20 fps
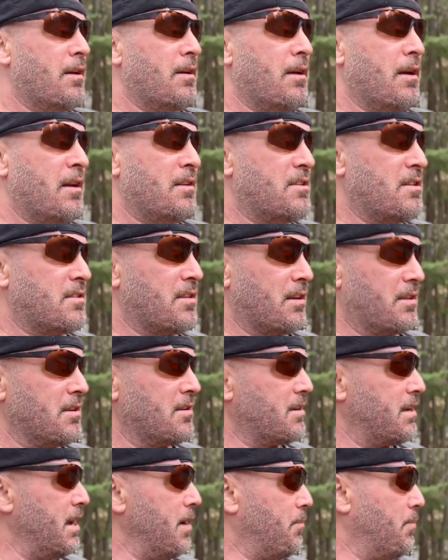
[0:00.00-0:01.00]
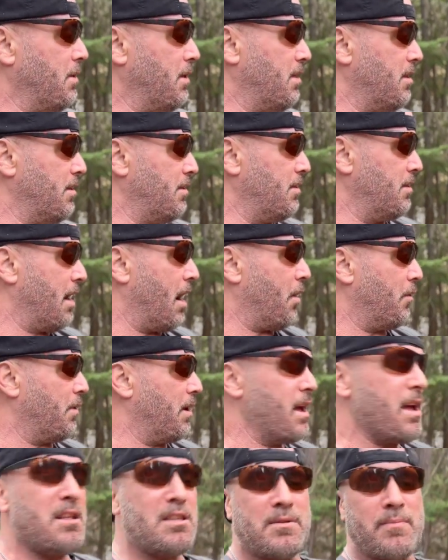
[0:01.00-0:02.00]
I just like, this can't be how it
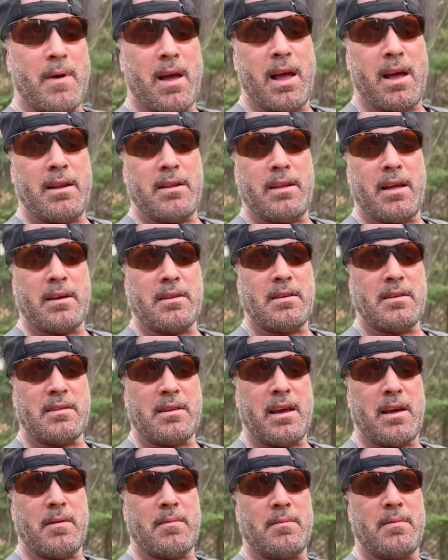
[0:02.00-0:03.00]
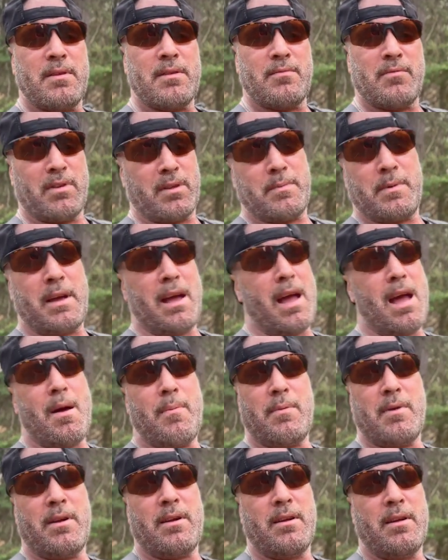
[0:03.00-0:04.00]
ends, man. Like, this can't really be
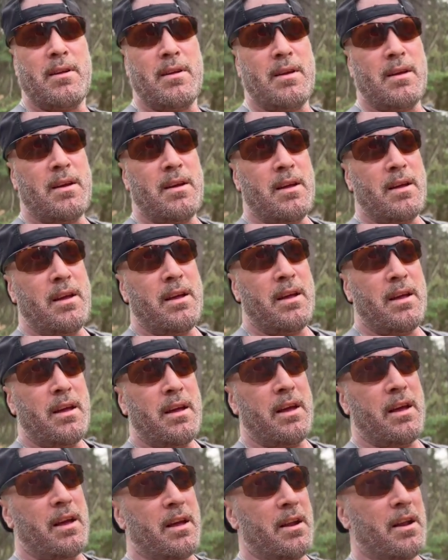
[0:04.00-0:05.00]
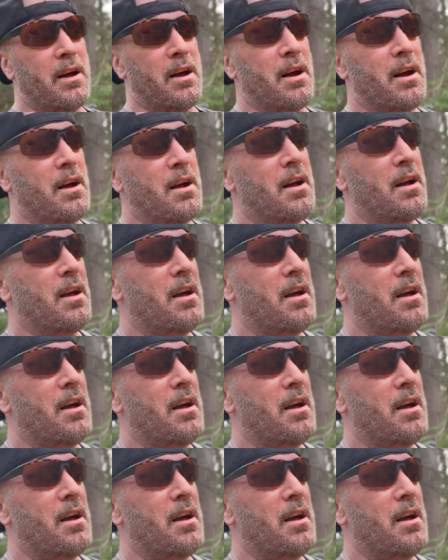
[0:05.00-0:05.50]
happening. And uh,